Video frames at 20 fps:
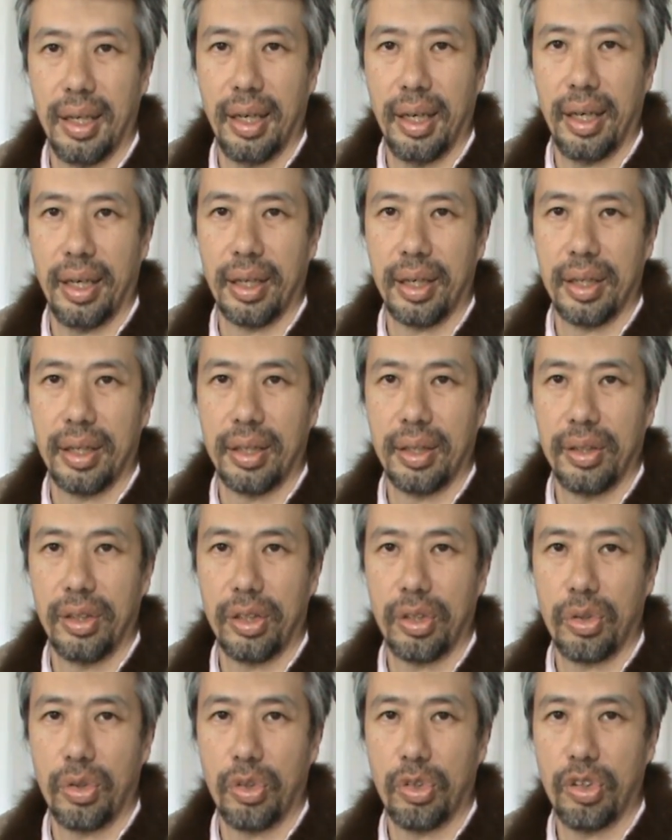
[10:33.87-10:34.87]
like the
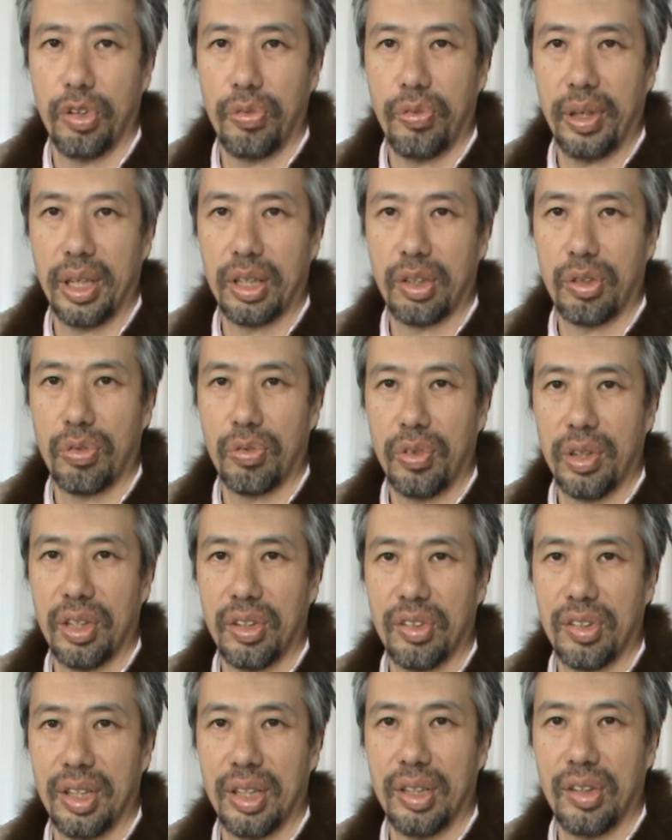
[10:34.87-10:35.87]
crucifix, for
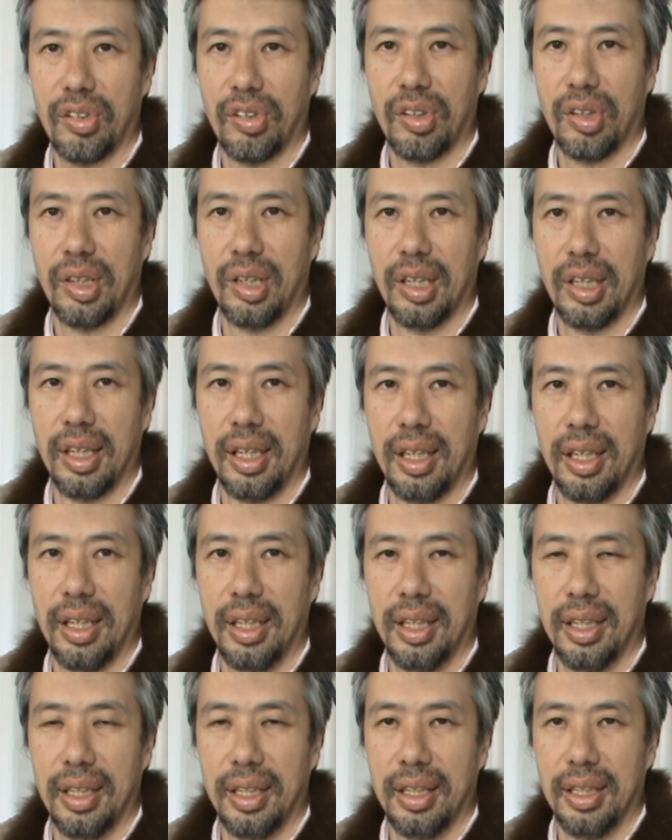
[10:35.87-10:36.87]
instance.
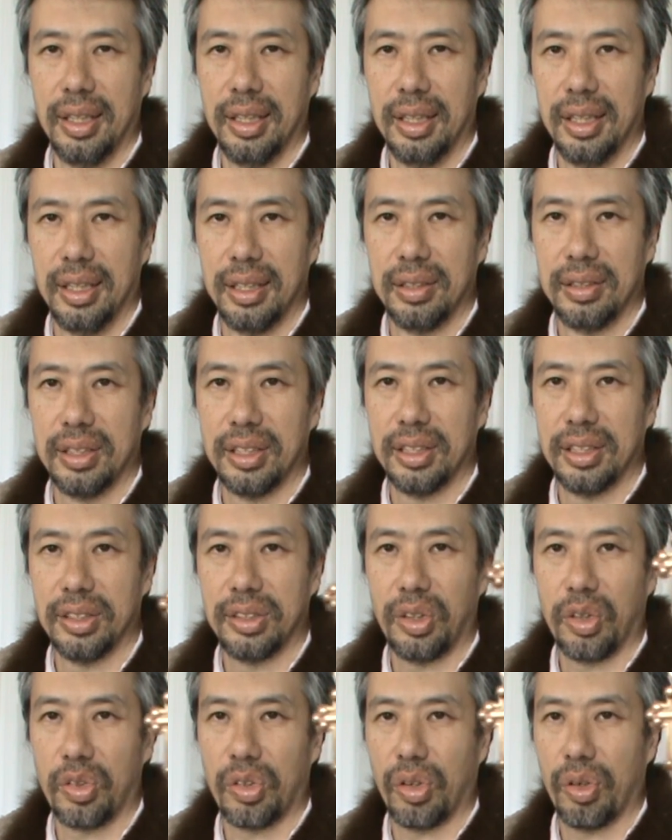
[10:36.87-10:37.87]
This is
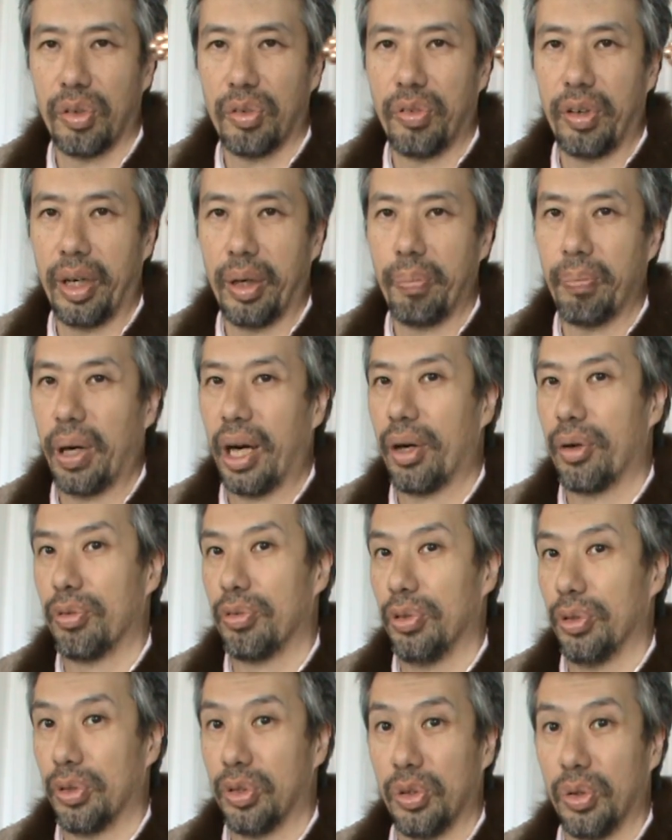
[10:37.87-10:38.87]
also a very
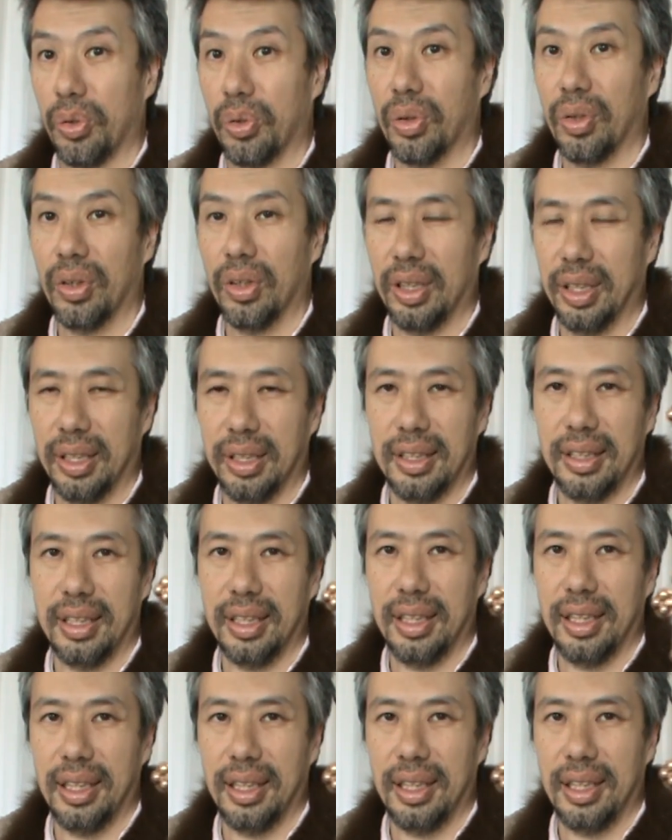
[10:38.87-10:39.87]
powerful tool.
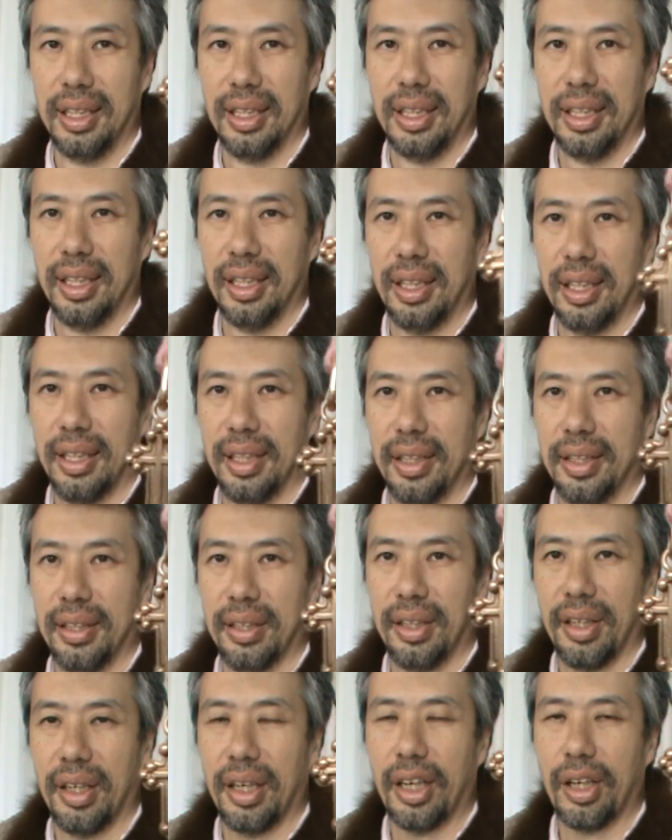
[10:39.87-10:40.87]
And
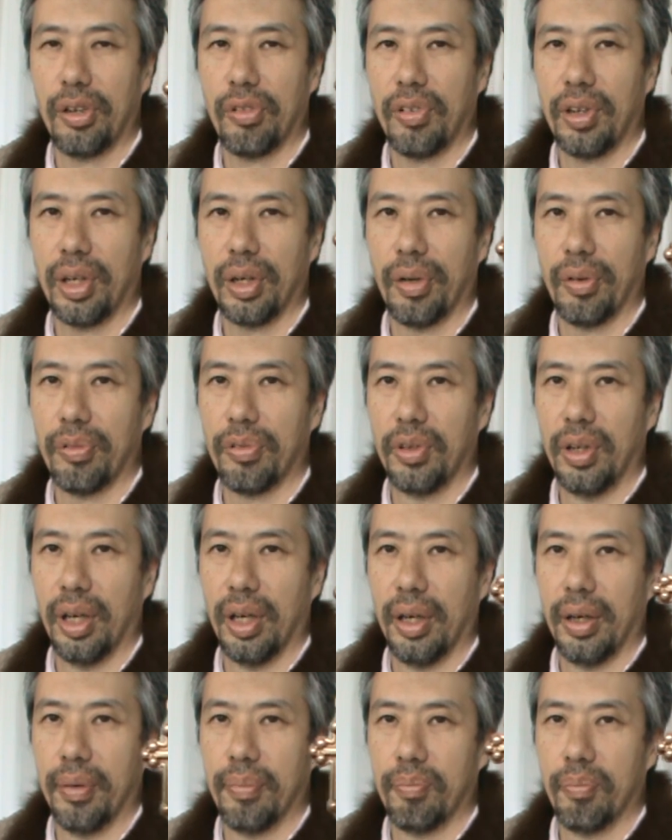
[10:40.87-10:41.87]
the nice thing of
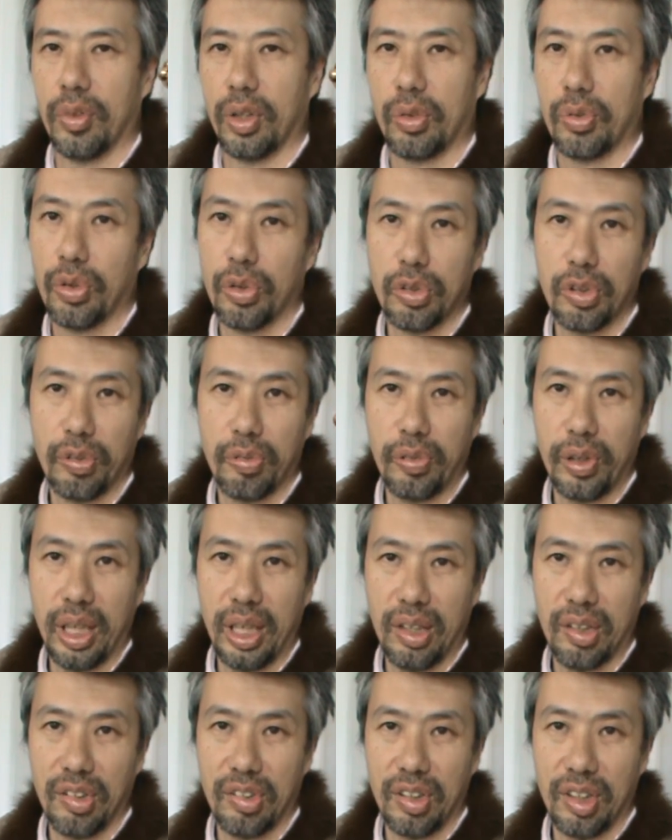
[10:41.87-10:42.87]
the
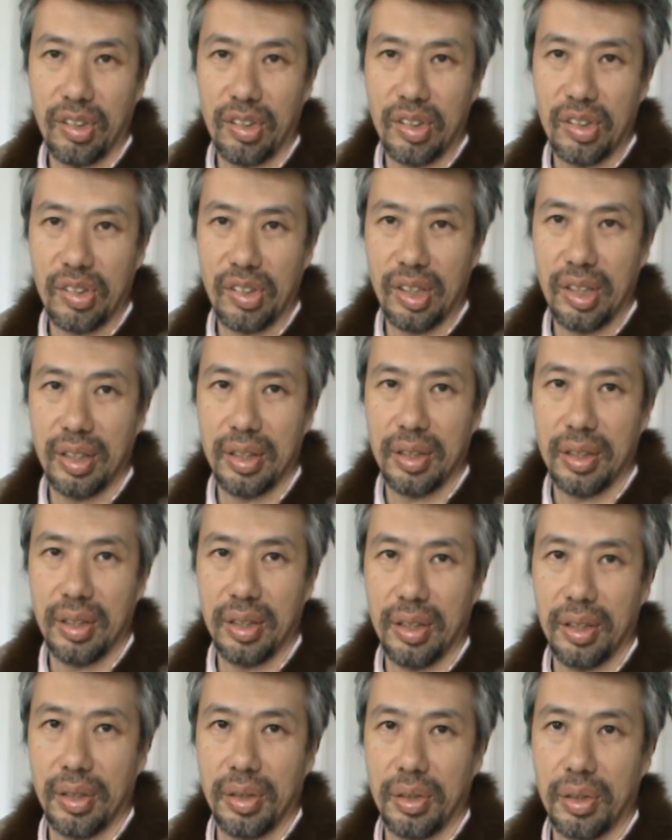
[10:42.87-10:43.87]
crucifix, this is a,
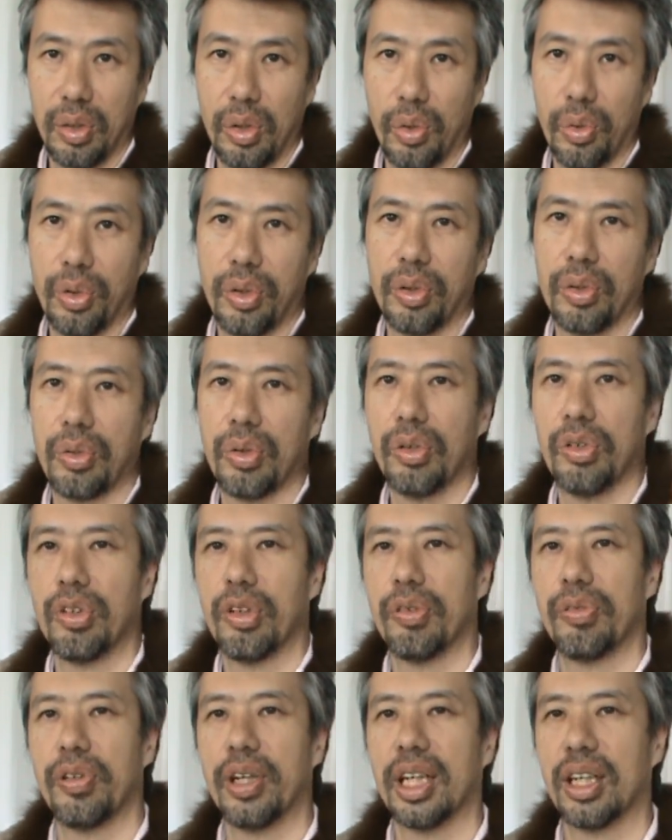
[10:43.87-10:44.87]
a golden
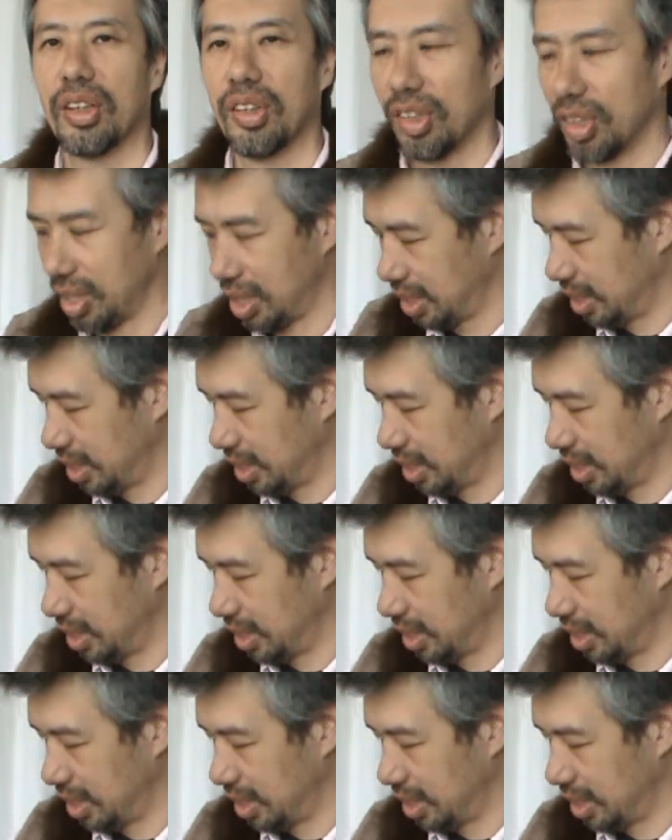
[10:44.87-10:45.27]
crucifix,